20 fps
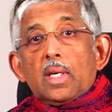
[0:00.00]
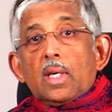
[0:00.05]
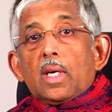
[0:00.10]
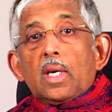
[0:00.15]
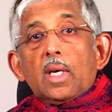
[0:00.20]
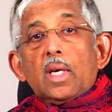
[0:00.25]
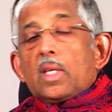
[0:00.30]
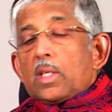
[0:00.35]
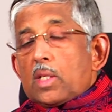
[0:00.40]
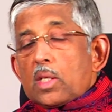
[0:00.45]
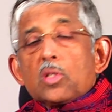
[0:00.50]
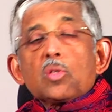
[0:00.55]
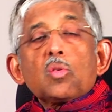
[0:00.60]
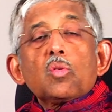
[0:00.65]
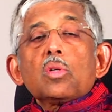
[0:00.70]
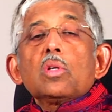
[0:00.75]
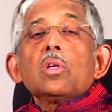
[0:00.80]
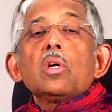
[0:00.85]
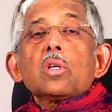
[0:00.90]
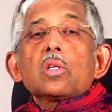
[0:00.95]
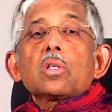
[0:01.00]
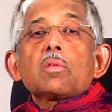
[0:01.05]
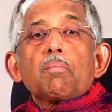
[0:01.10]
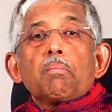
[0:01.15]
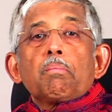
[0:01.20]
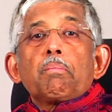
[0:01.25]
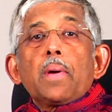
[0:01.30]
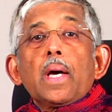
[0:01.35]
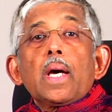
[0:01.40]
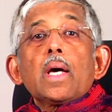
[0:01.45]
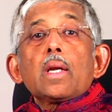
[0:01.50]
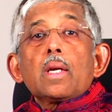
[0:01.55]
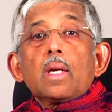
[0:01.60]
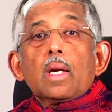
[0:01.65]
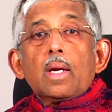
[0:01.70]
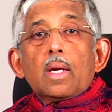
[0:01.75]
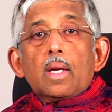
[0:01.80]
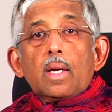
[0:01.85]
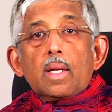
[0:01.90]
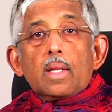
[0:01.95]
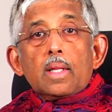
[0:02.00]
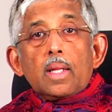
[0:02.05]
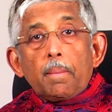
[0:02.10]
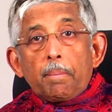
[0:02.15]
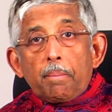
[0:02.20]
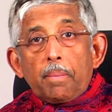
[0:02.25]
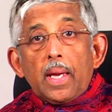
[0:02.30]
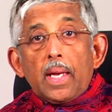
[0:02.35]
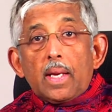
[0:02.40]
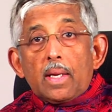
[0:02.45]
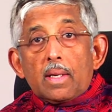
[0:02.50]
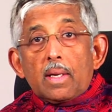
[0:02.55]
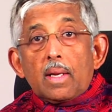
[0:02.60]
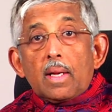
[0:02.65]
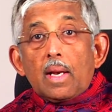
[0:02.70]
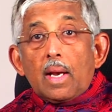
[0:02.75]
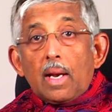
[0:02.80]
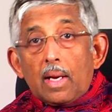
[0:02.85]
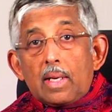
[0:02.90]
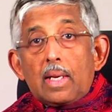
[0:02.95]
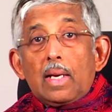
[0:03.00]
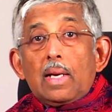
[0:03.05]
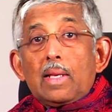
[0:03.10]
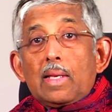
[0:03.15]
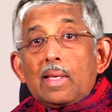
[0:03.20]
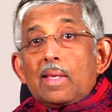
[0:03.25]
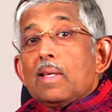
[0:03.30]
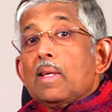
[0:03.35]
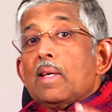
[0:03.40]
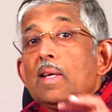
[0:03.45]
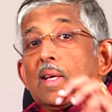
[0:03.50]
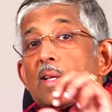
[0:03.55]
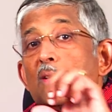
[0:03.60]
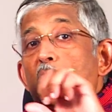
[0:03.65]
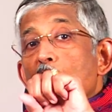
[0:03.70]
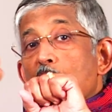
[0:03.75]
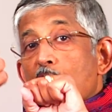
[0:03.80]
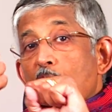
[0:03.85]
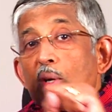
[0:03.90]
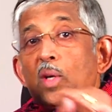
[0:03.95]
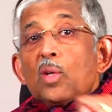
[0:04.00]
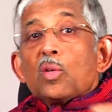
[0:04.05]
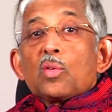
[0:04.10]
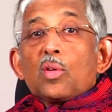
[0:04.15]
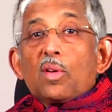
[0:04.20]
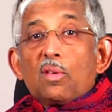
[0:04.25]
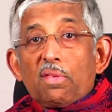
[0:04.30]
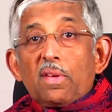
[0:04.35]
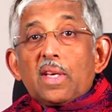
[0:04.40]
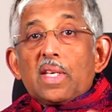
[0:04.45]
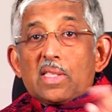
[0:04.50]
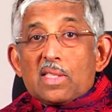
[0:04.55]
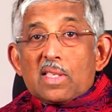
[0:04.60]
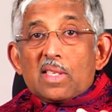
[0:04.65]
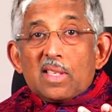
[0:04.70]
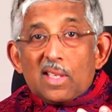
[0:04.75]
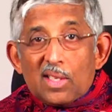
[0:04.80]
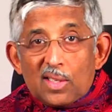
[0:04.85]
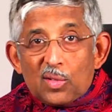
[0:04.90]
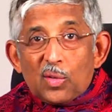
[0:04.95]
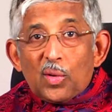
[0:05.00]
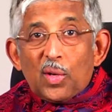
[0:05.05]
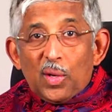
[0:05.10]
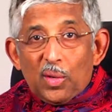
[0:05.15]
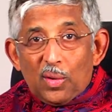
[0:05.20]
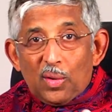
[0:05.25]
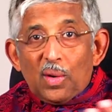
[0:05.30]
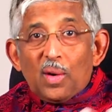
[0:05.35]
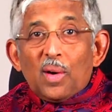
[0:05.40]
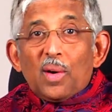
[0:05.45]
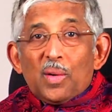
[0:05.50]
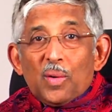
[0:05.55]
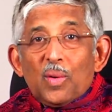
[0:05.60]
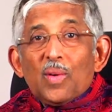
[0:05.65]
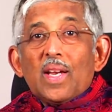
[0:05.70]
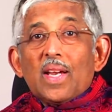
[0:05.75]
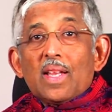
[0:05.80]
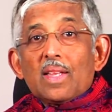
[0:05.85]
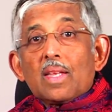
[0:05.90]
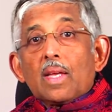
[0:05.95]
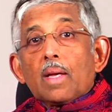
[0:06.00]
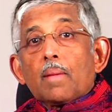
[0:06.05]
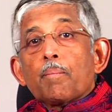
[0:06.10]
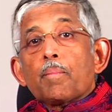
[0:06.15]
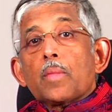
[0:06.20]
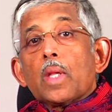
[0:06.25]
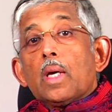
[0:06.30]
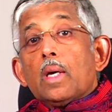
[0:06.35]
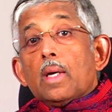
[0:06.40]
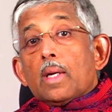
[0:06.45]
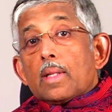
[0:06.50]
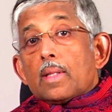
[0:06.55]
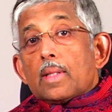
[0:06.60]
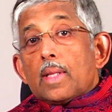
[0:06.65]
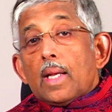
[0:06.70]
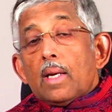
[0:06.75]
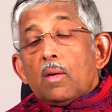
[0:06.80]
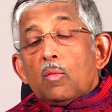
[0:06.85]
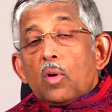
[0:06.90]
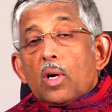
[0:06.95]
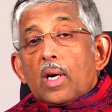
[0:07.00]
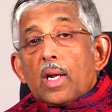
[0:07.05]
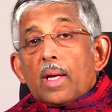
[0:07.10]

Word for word: he just could not bear the pain. Luckily, those windows were fixed, so he could not do anything. Then, what